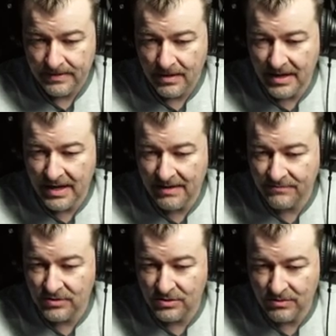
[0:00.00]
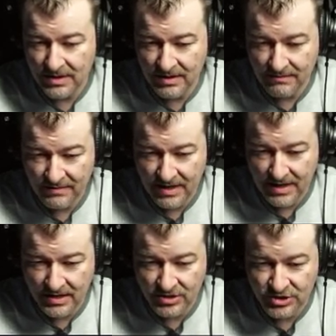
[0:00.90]
I have to give
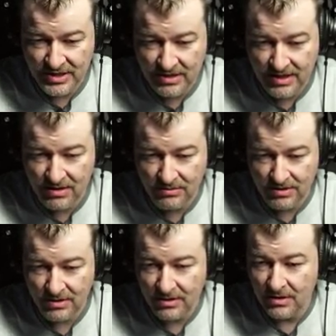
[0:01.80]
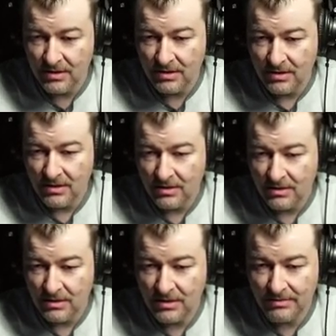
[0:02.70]
a shout out.
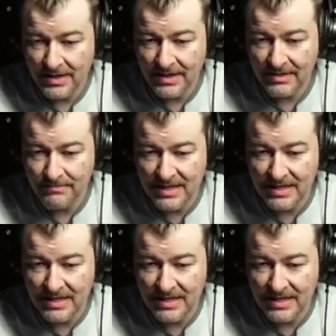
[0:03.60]
Oh, I didn't mean to